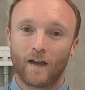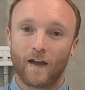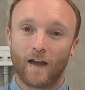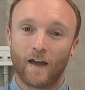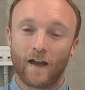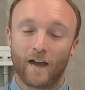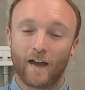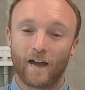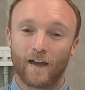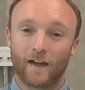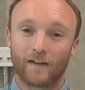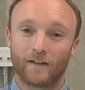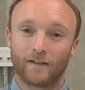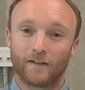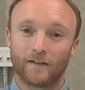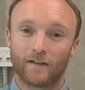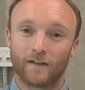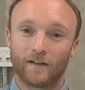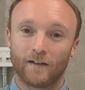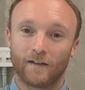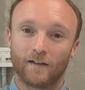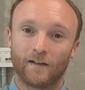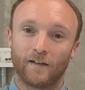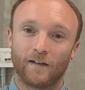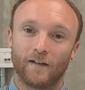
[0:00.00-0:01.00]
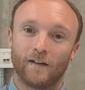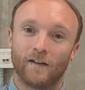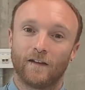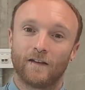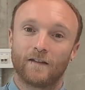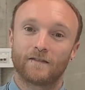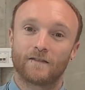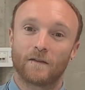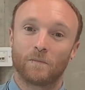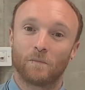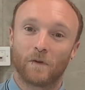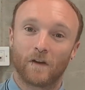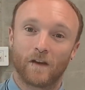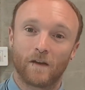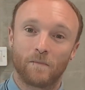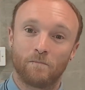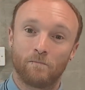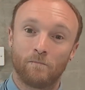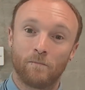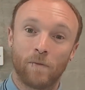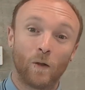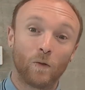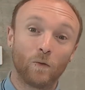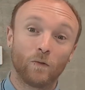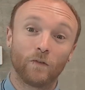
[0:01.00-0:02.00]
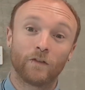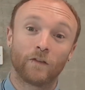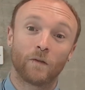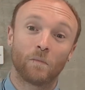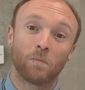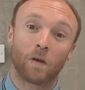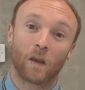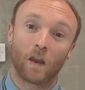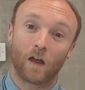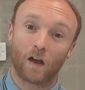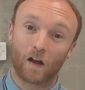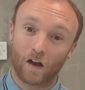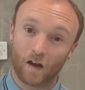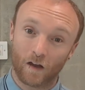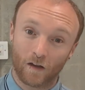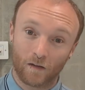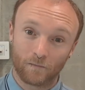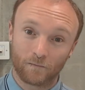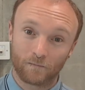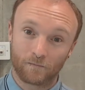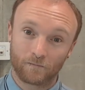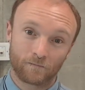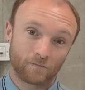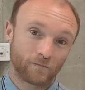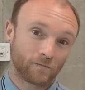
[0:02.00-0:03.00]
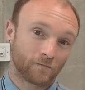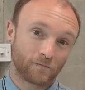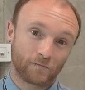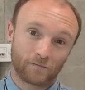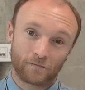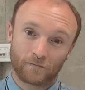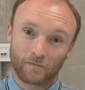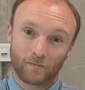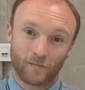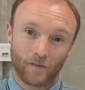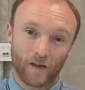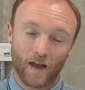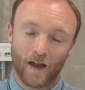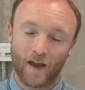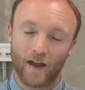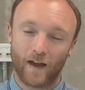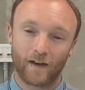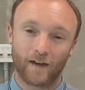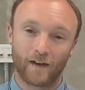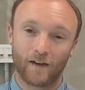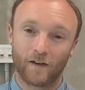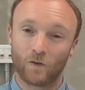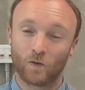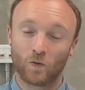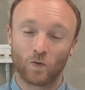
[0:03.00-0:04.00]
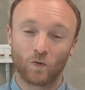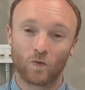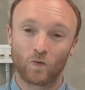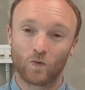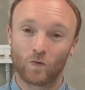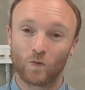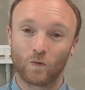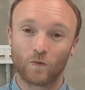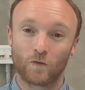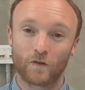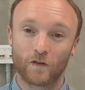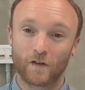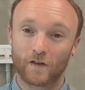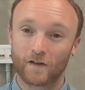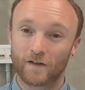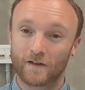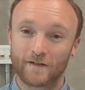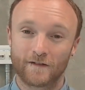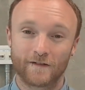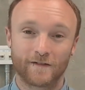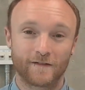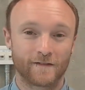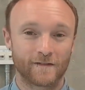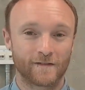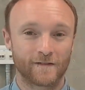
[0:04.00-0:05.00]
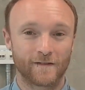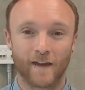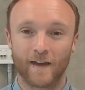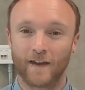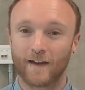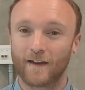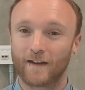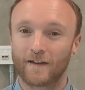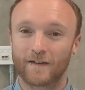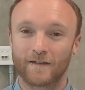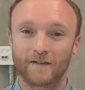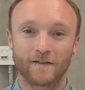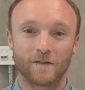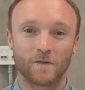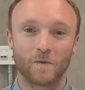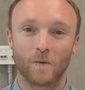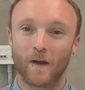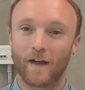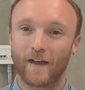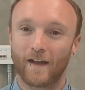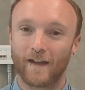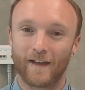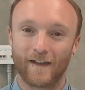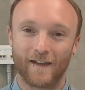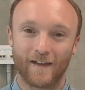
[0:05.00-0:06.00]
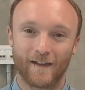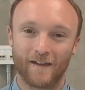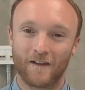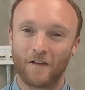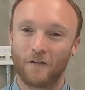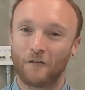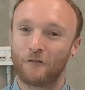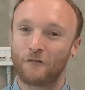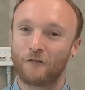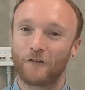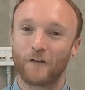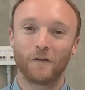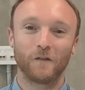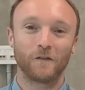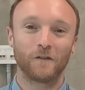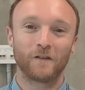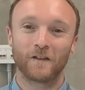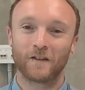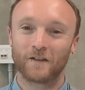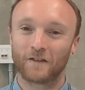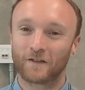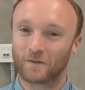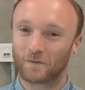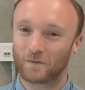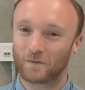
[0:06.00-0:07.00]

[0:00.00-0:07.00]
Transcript: and somebody pulls the plug and it all just sinks away, filters